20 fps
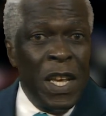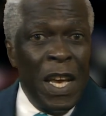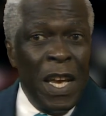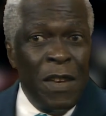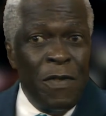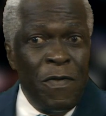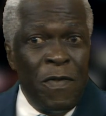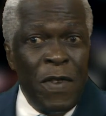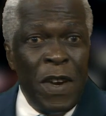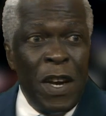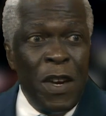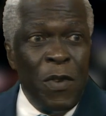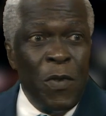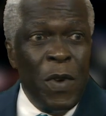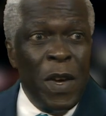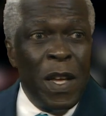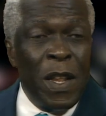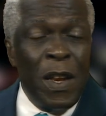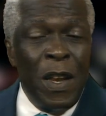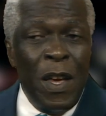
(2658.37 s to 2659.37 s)
and very
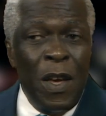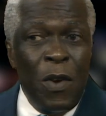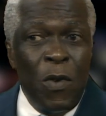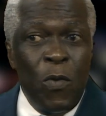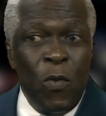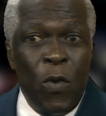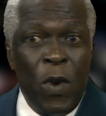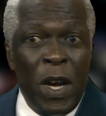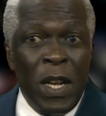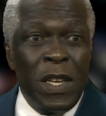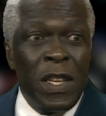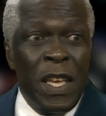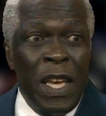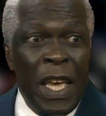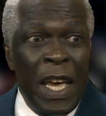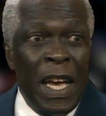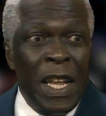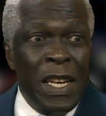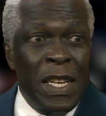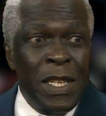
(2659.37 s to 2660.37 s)
well what
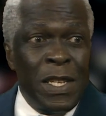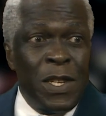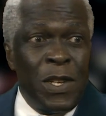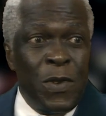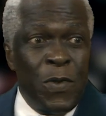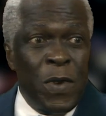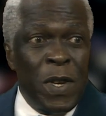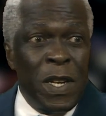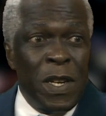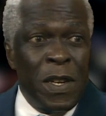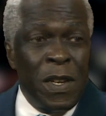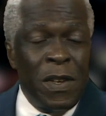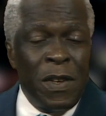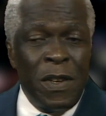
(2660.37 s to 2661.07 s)
Guyana is doing.